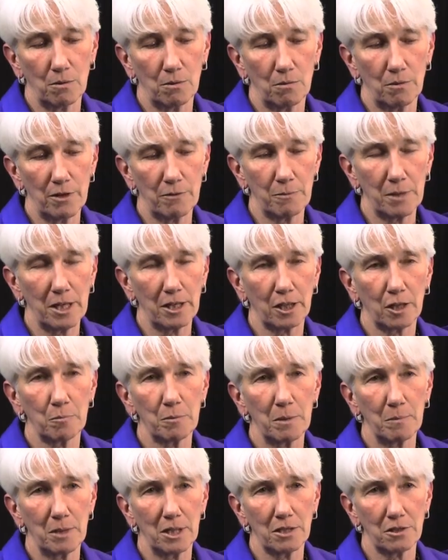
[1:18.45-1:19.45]
We've made a
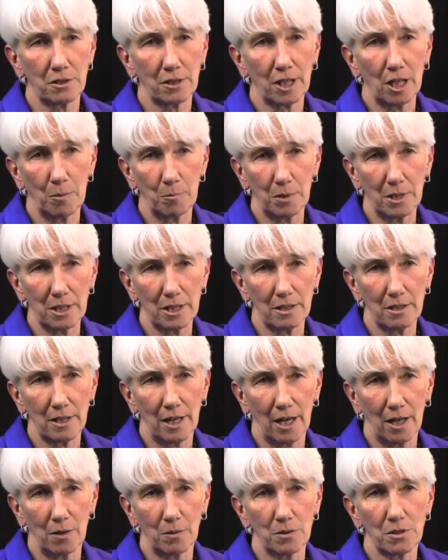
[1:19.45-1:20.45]
commitment as a company
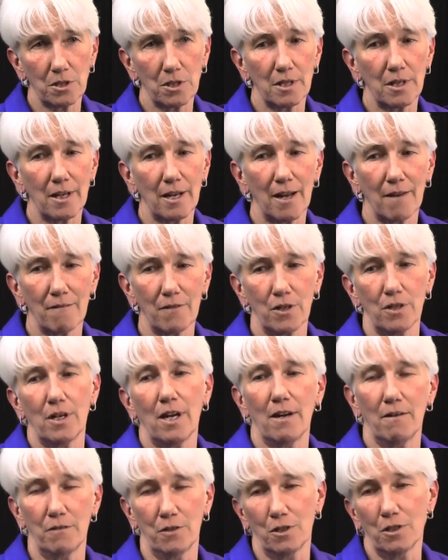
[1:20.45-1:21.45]
now to never,
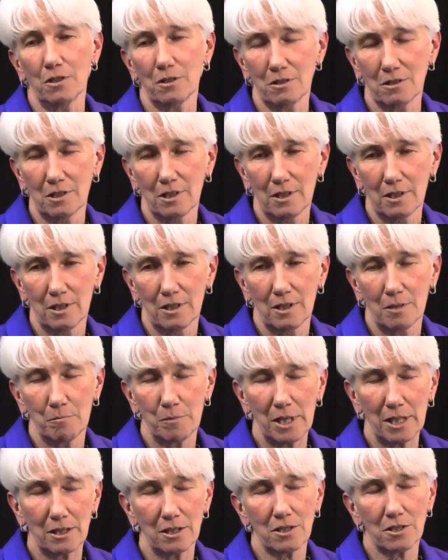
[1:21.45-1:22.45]
ever
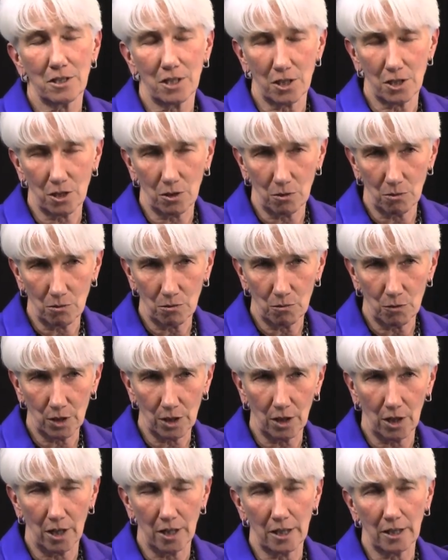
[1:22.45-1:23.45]
make a decision
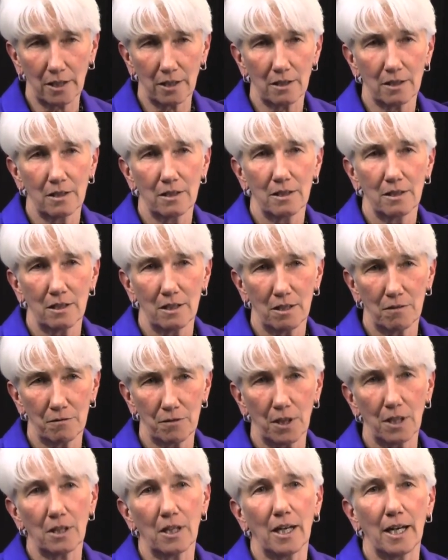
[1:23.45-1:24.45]
regarding a
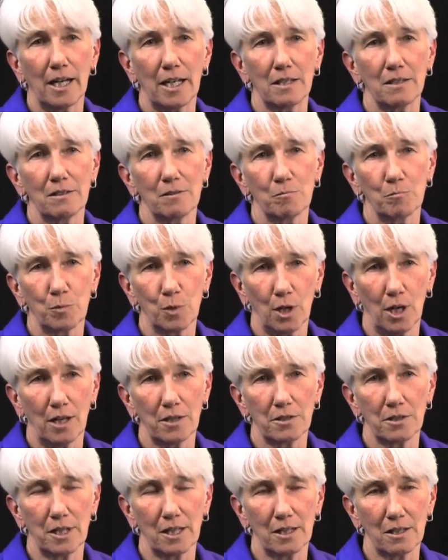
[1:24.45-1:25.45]
frontline
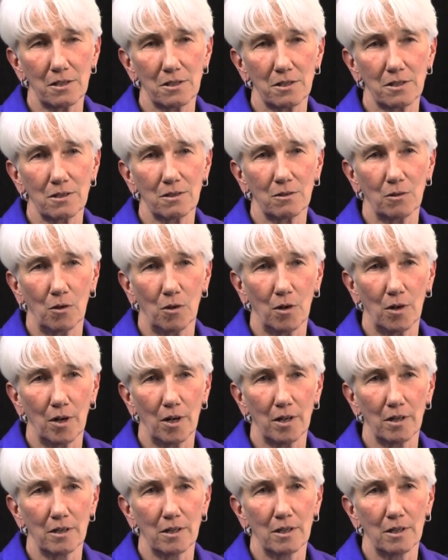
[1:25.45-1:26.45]
process
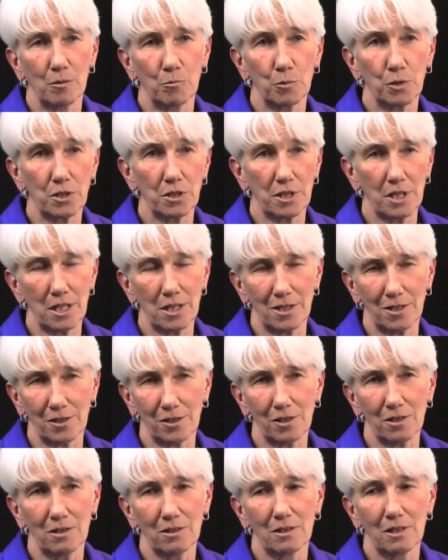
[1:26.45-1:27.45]
or
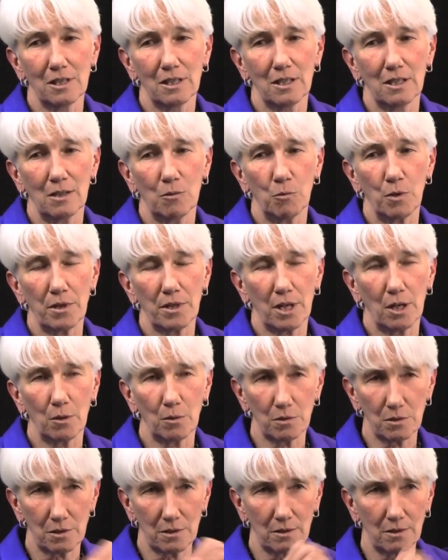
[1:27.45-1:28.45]
procedure
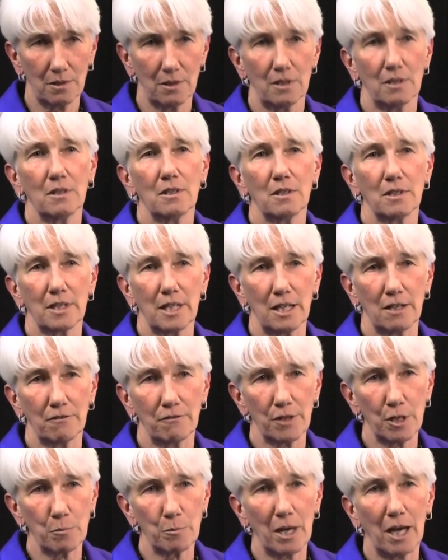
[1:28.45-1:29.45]
without getting
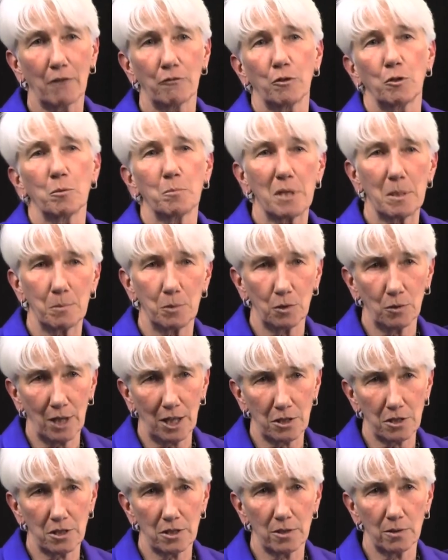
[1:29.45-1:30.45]
feedback from the people who
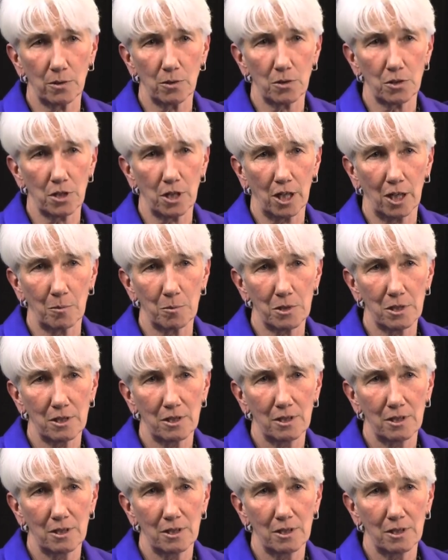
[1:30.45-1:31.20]
actually do those jobs.